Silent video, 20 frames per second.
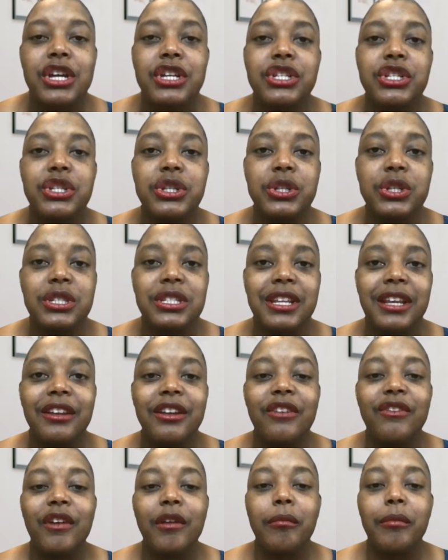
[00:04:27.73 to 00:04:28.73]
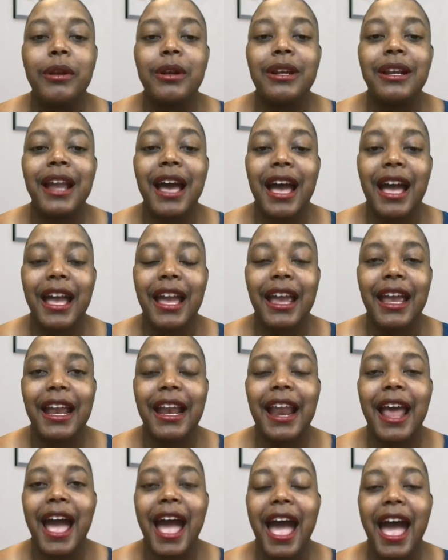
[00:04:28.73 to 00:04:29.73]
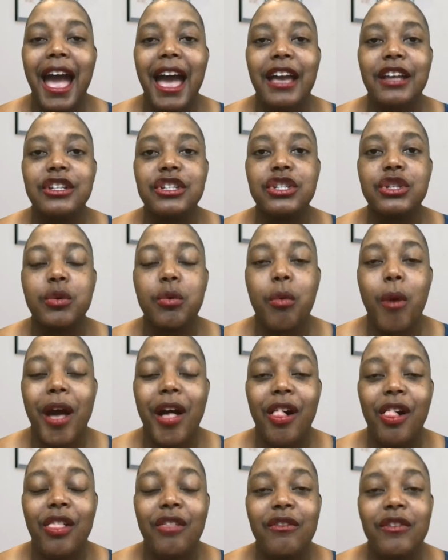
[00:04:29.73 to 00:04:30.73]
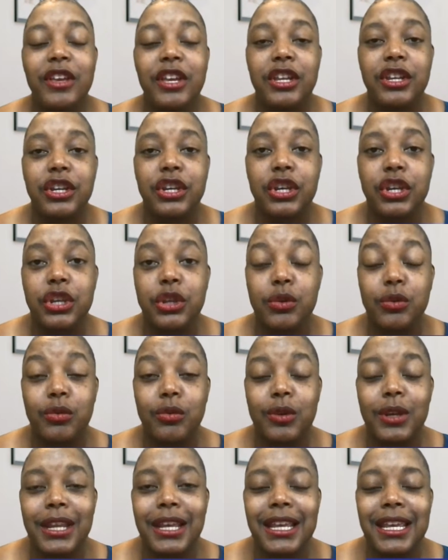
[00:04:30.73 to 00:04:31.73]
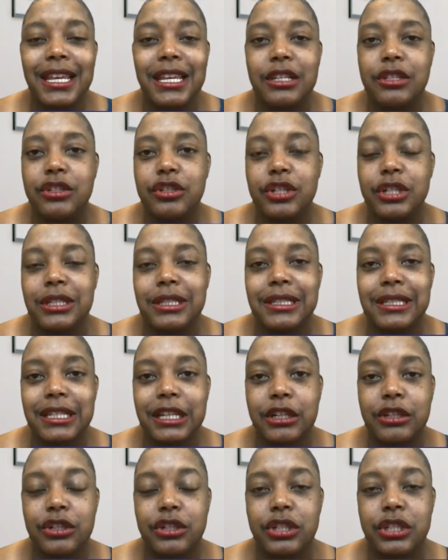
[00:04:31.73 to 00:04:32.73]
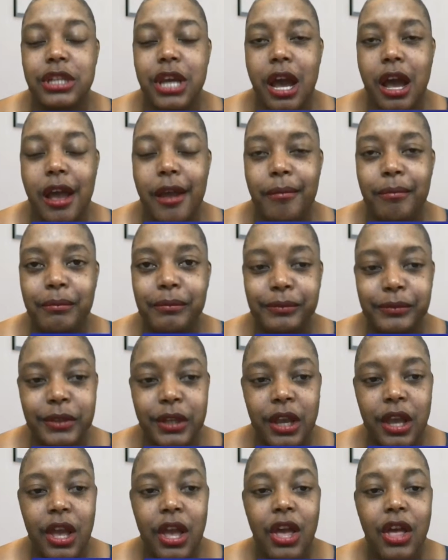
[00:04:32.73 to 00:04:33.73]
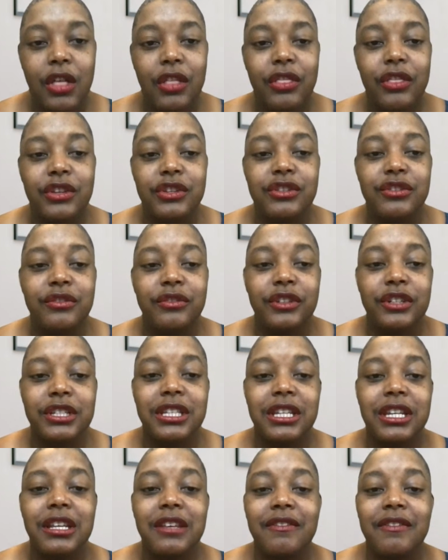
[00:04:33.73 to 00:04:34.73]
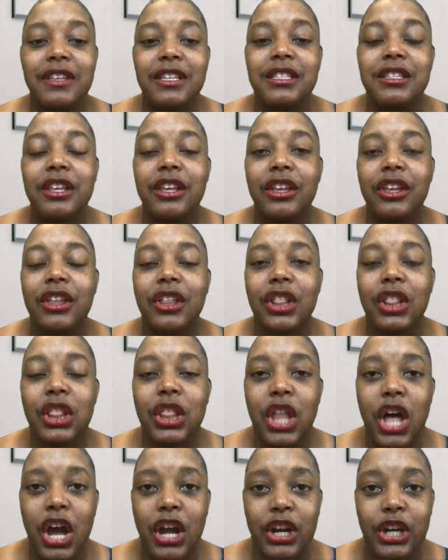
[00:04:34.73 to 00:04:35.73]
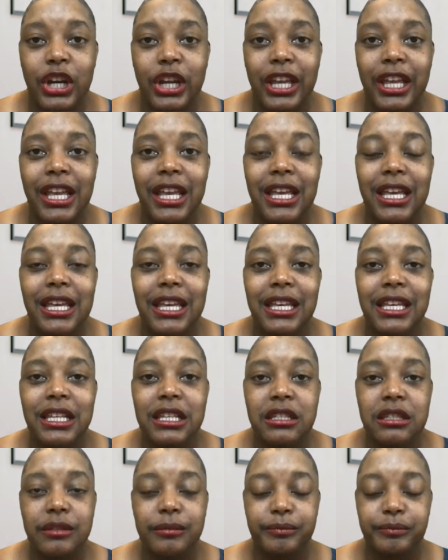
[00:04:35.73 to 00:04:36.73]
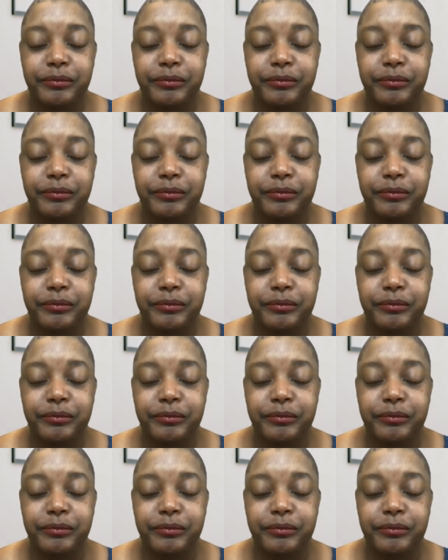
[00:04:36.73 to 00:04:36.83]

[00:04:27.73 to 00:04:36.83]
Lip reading: Tuesday, November 9 at 12 noon Eastern Standard Time. The diversity visa lottery is